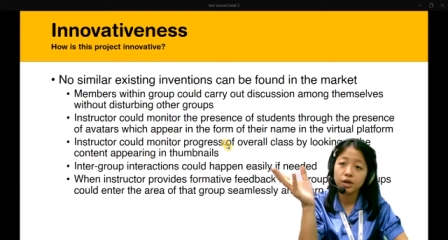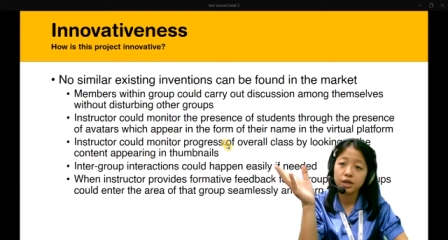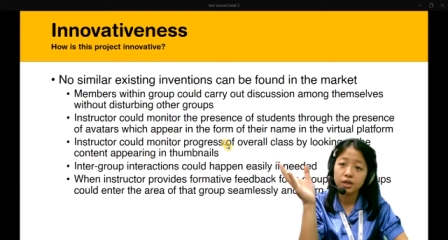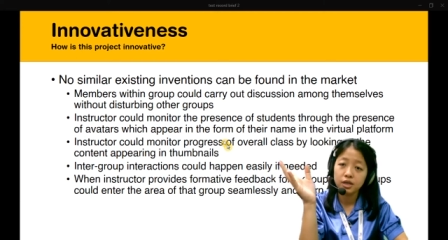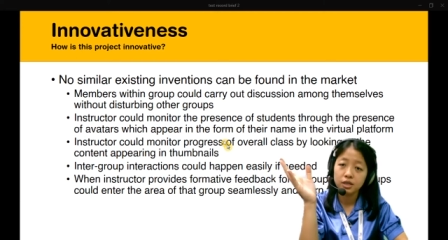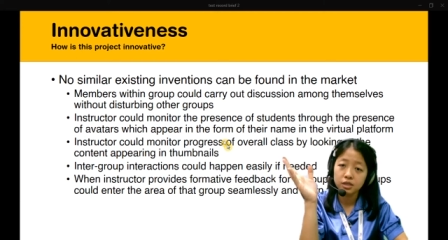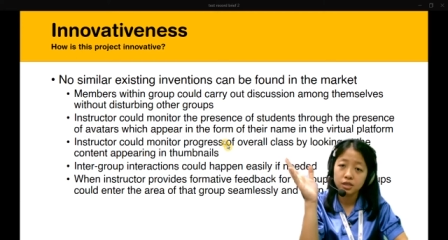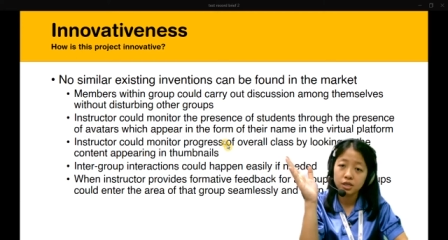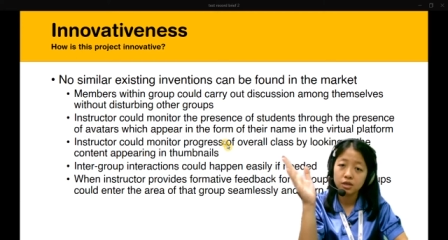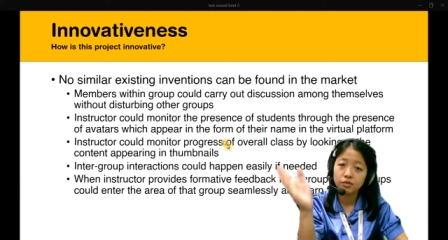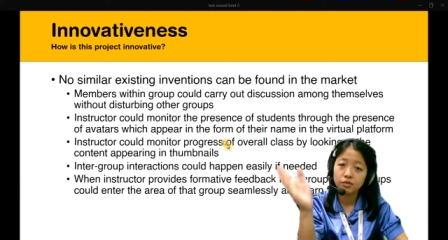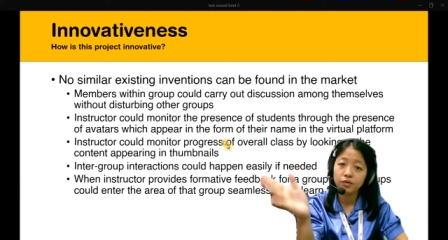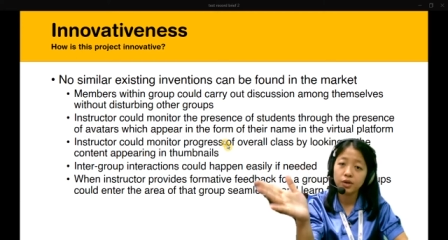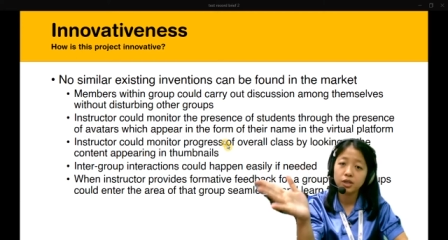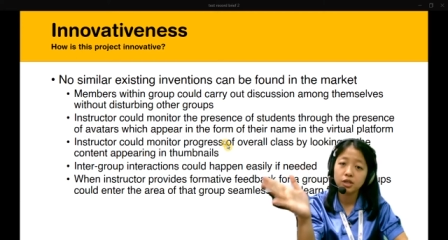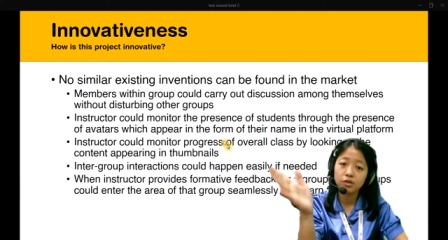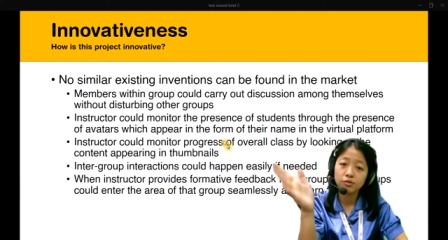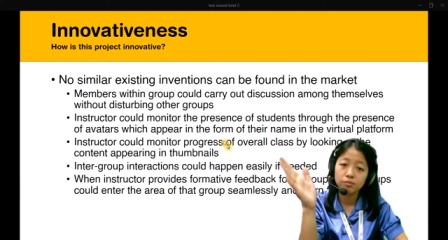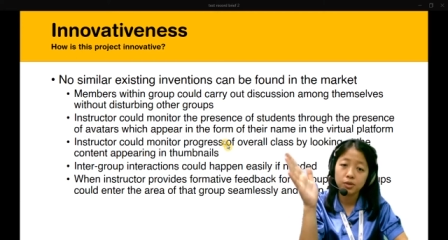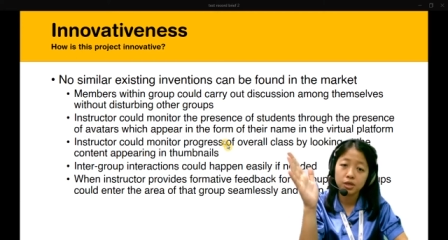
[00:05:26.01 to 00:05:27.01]
It's
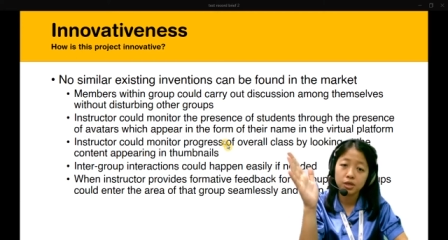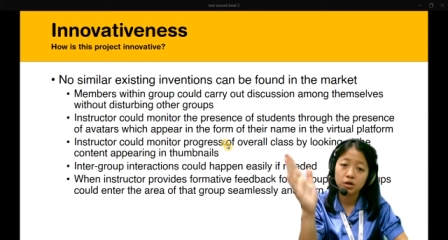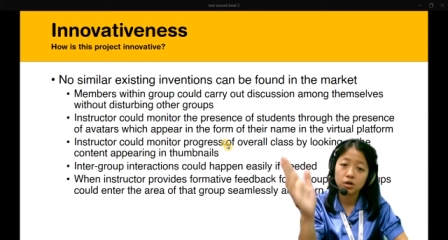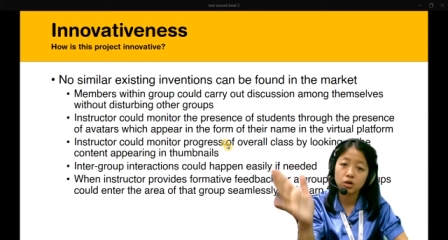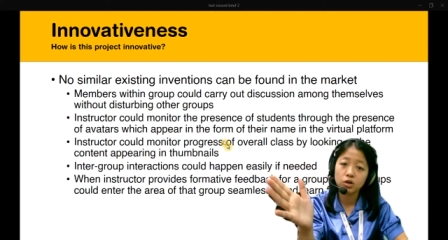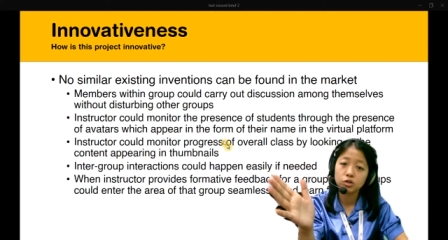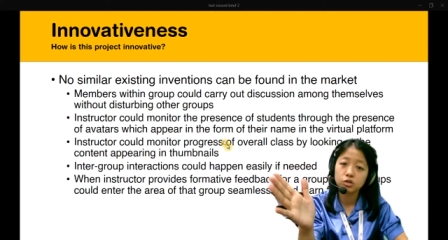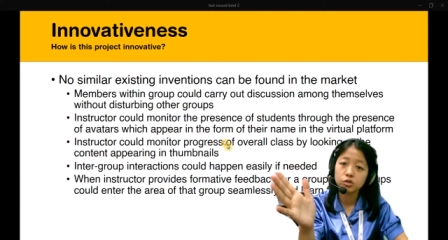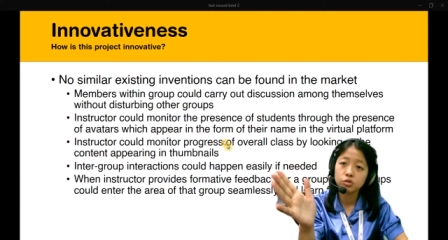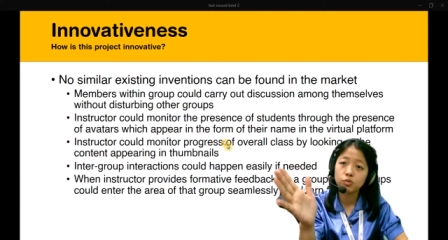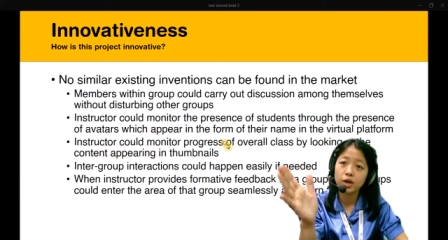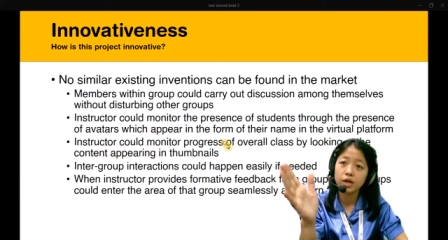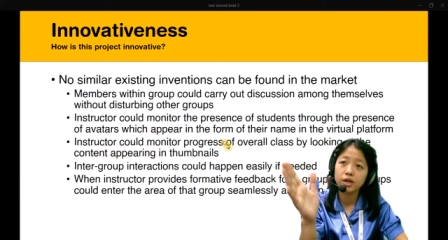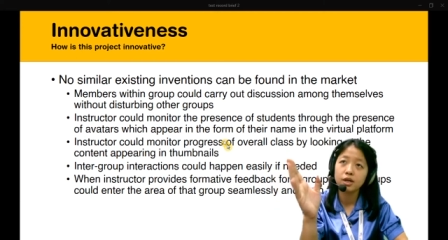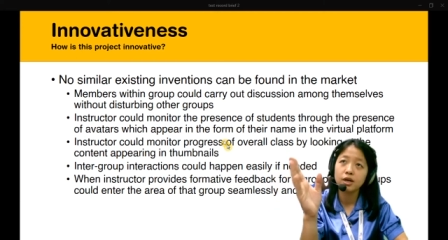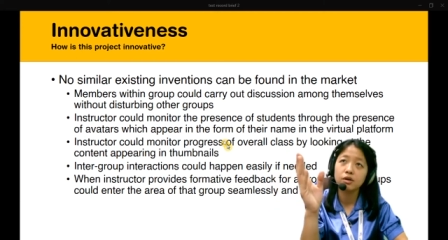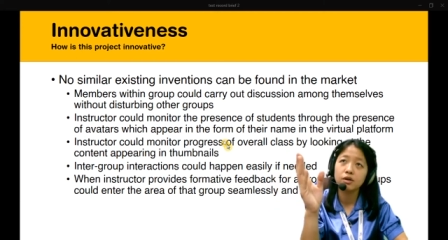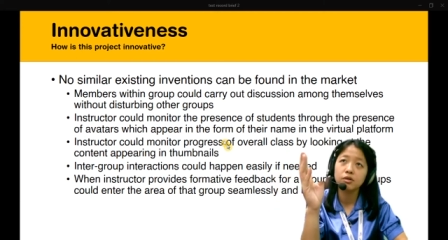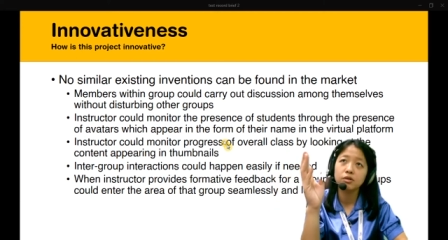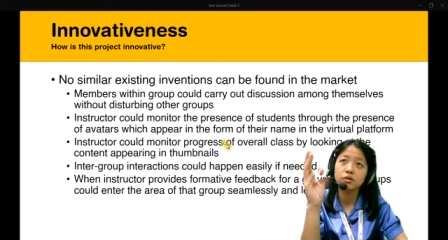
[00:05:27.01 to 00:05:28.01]
innovative because right
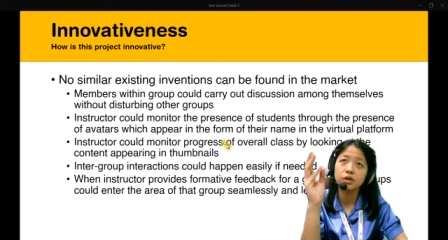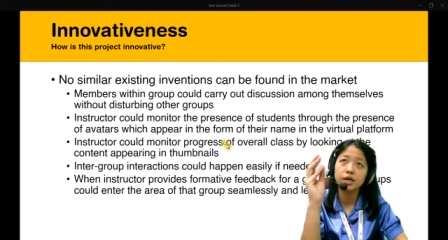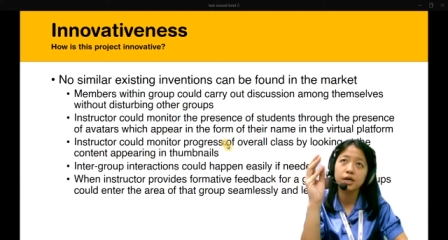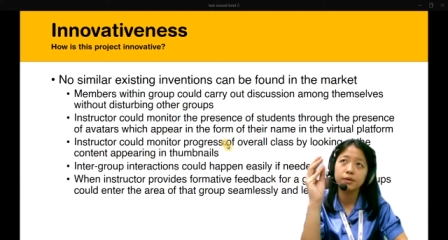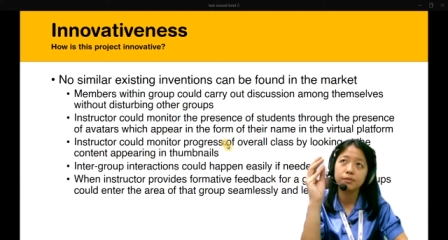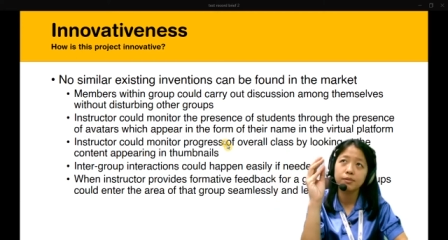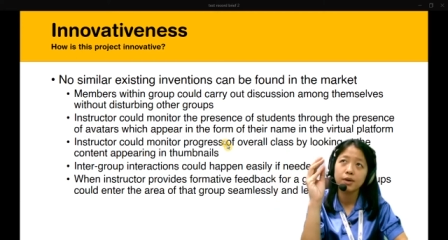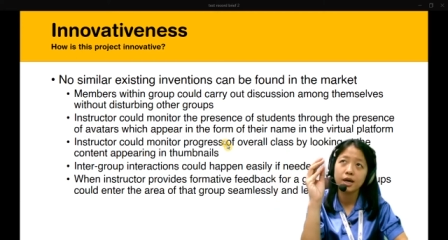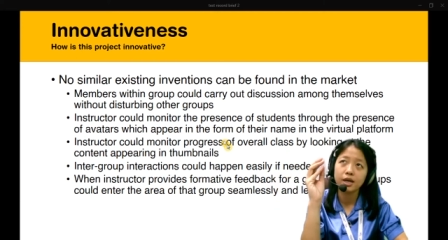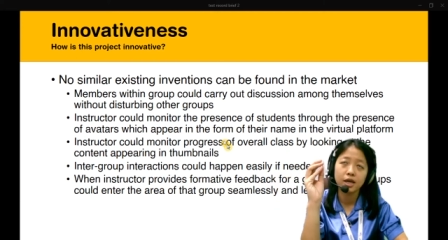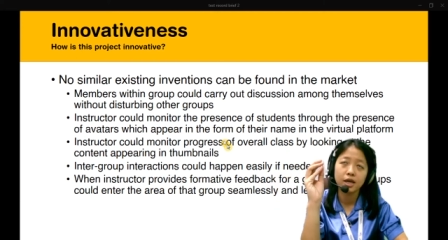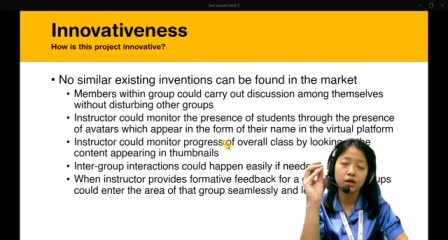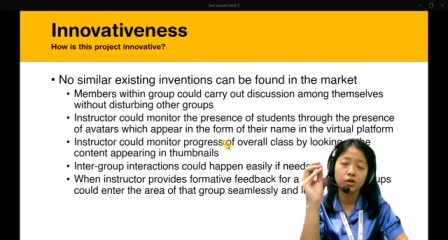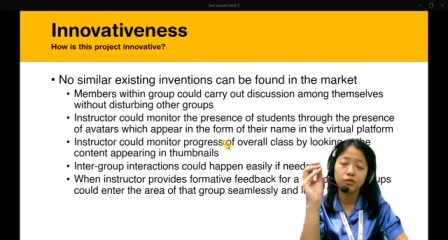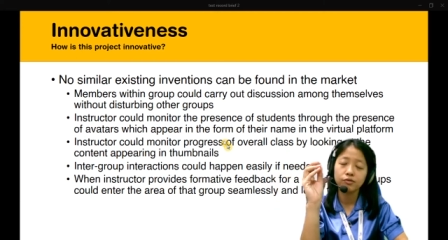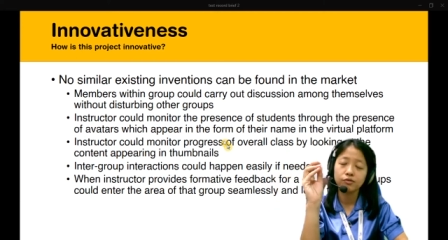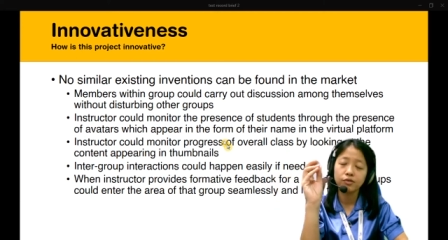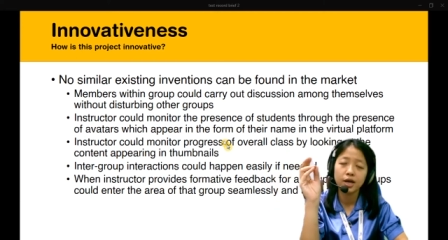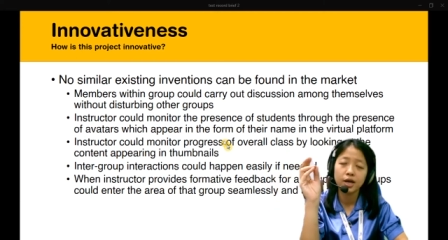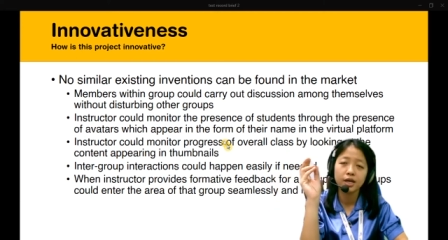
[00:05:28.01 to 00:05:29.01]
now I cannot
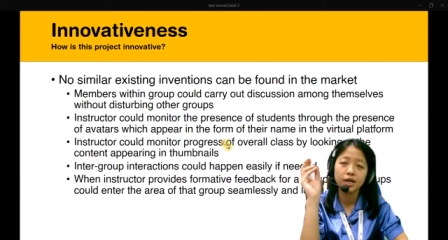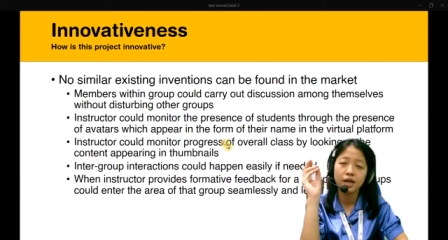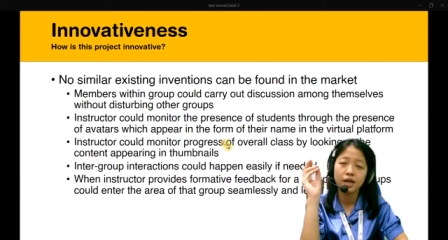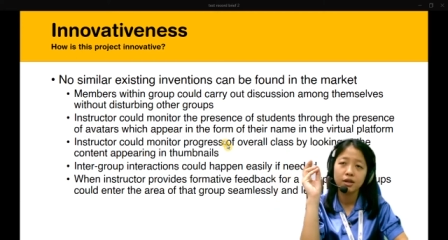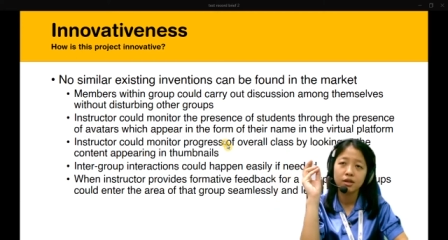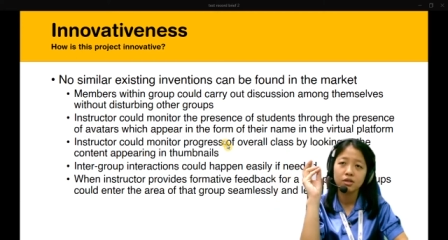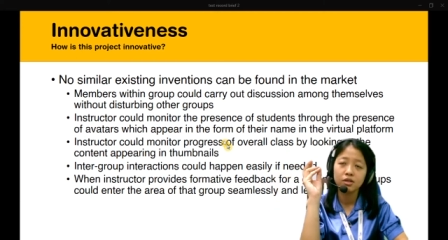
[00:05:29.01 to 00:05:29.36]
find any